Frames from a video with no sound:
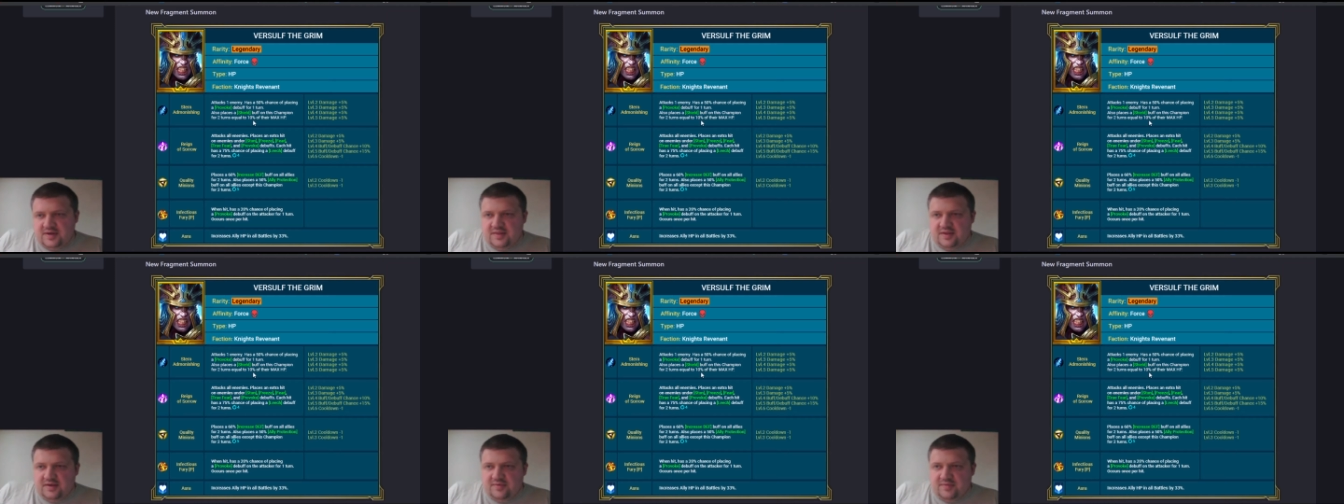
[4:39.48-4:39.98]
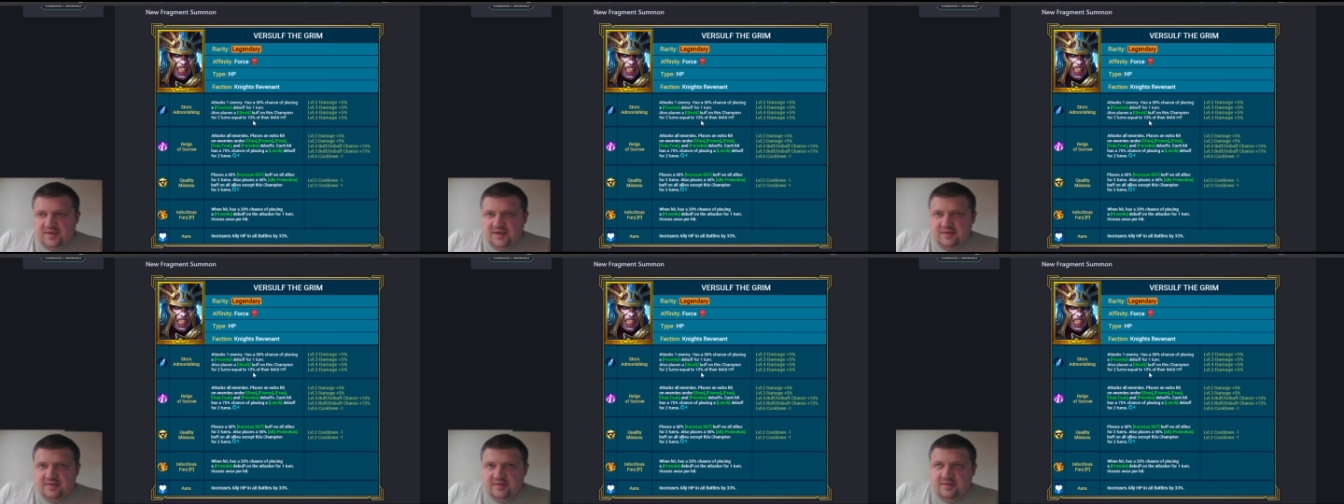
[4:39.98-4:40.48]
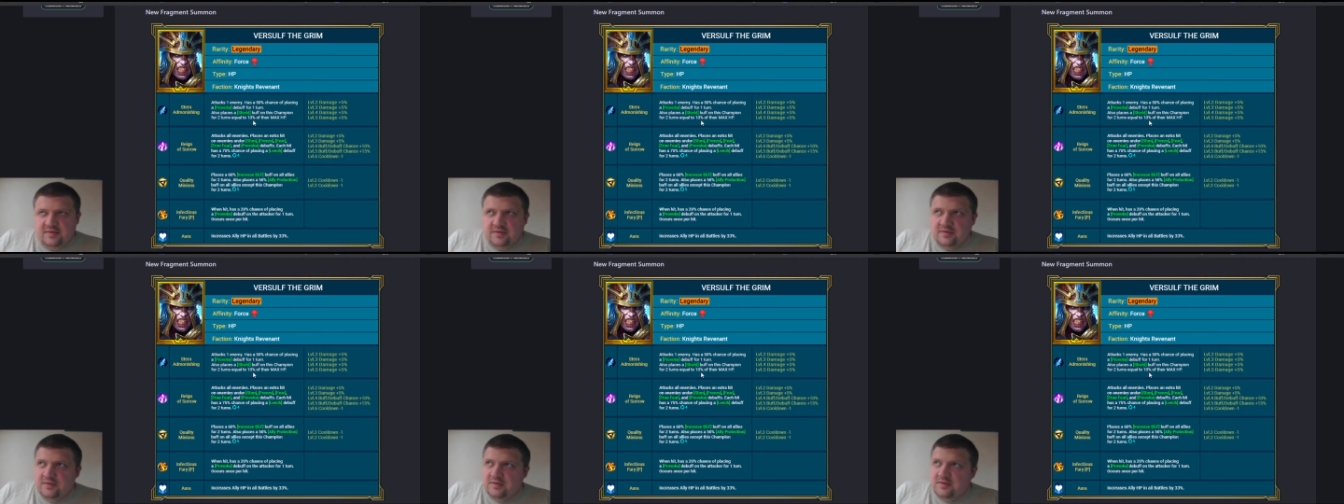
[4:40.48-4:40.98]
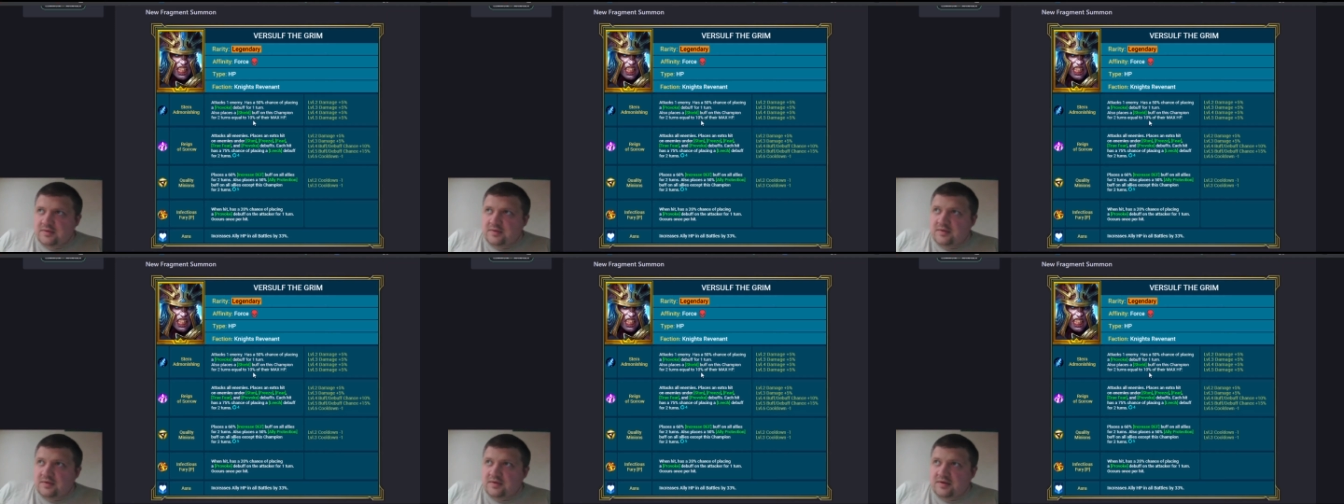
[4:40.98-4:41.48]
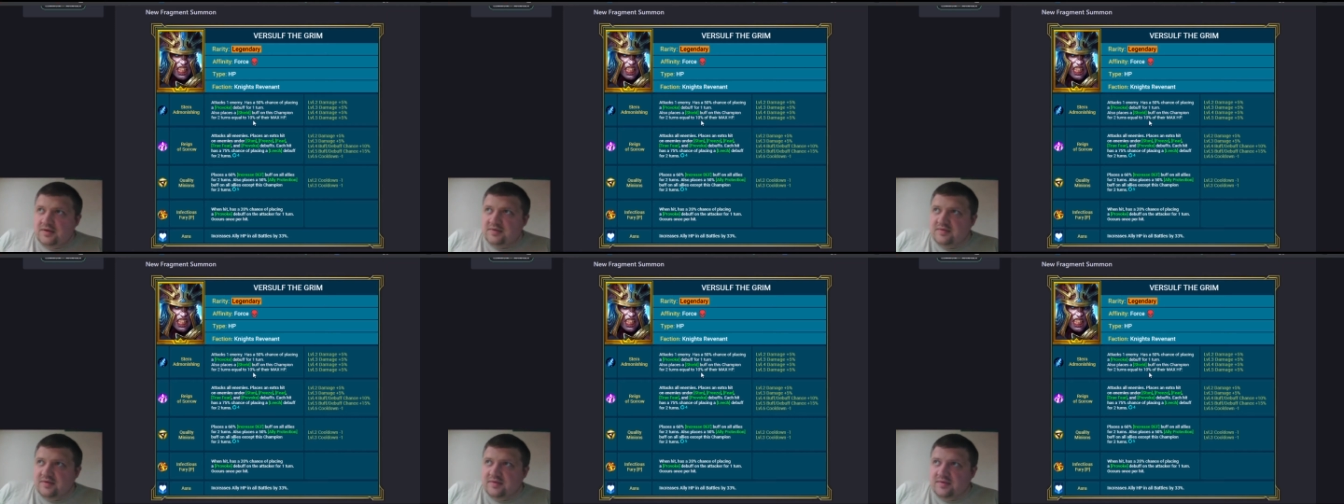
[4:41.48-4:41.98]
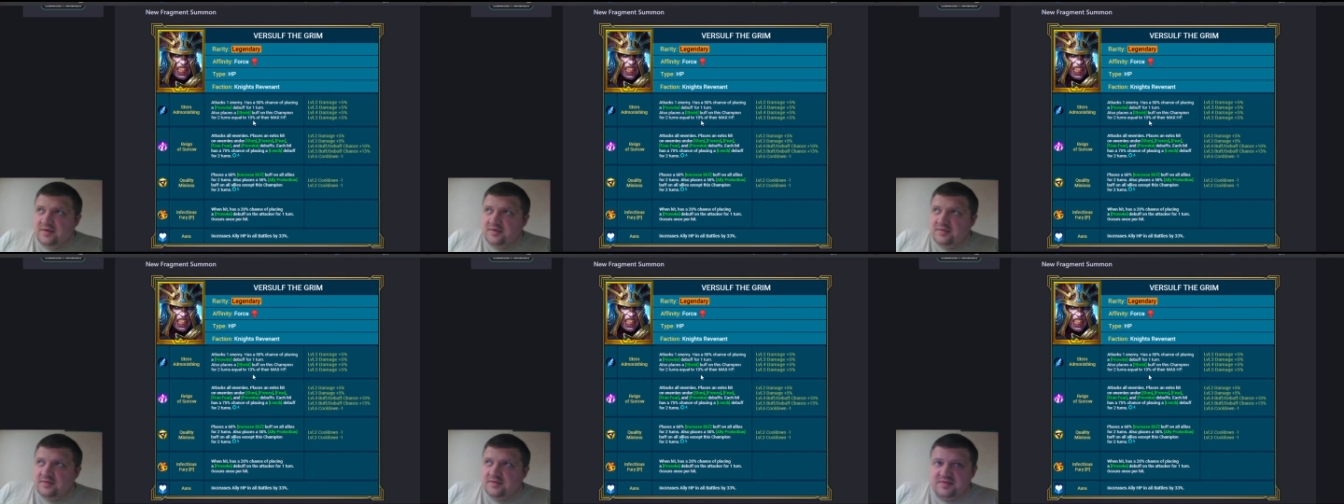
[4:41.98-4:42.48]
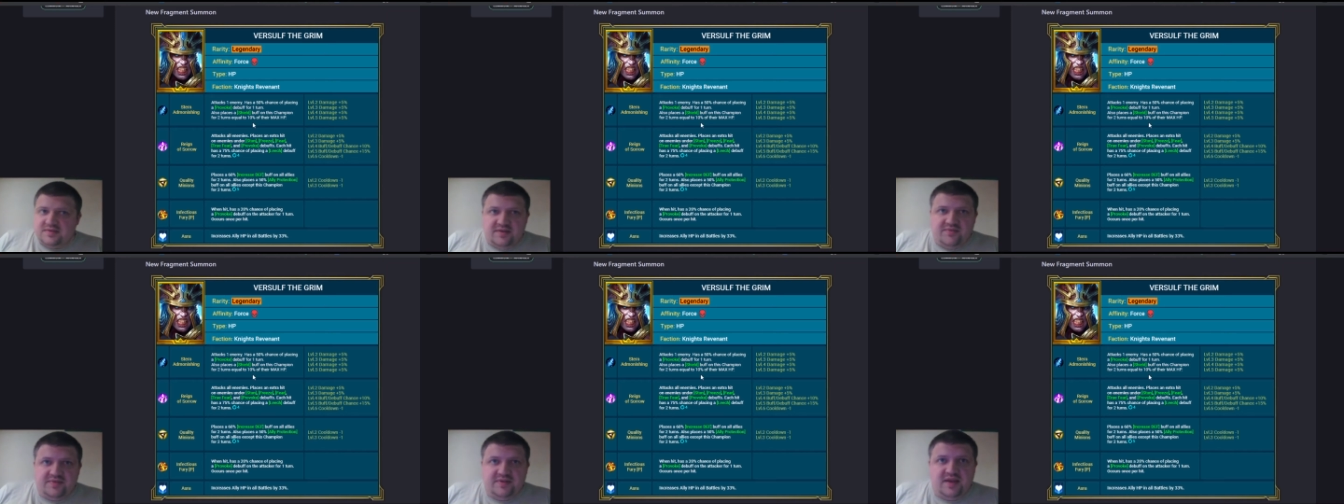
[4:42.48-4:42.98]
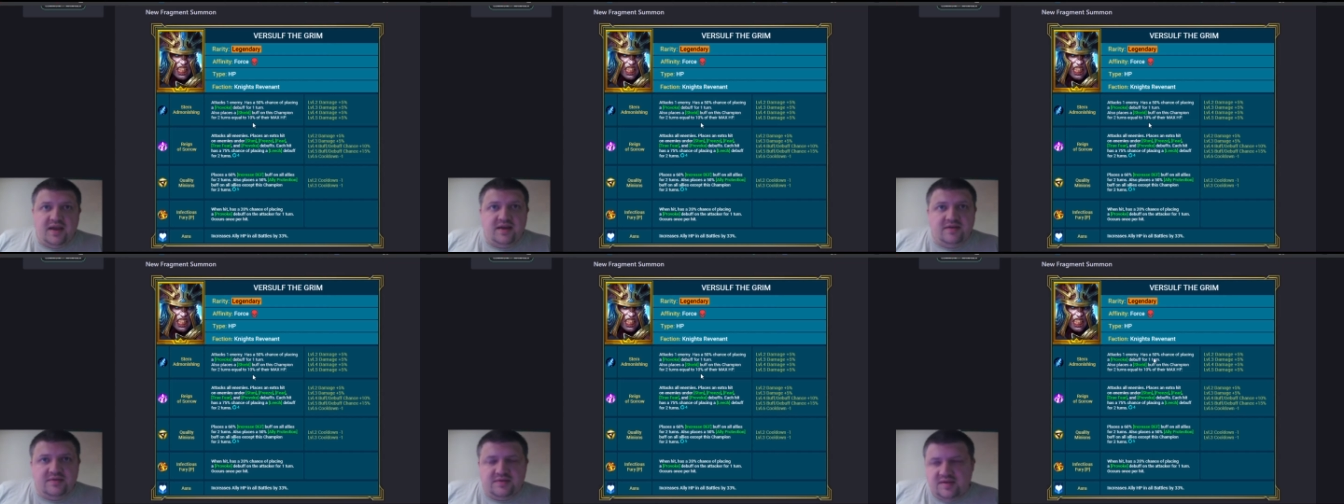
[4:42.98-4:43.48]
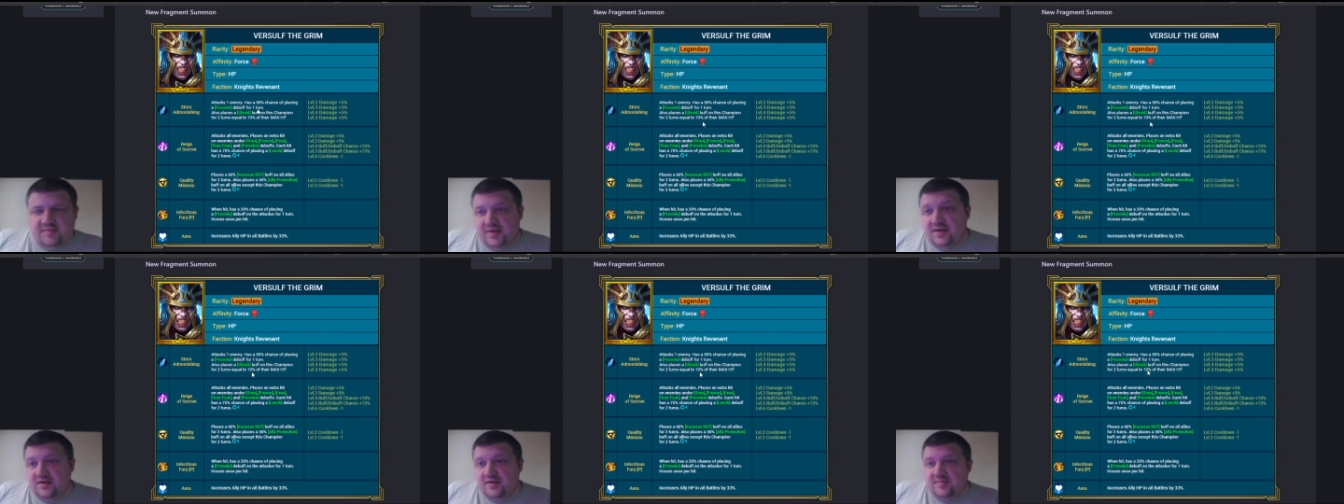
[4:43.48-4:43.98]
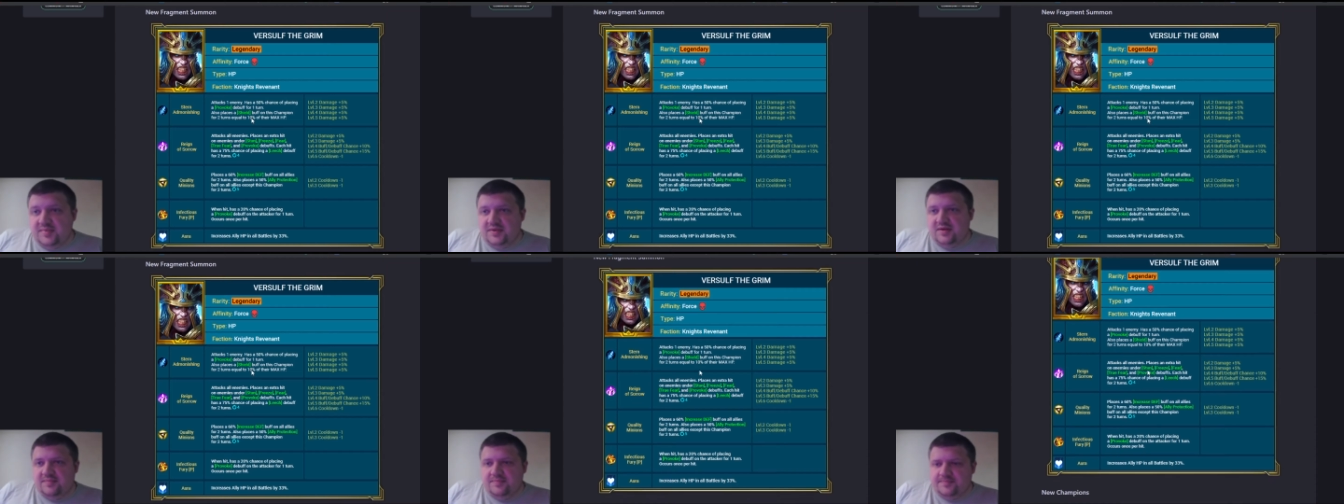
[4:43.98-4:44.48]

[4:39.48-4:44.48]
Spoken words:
you'll need like 270 accuracy, but it could be done.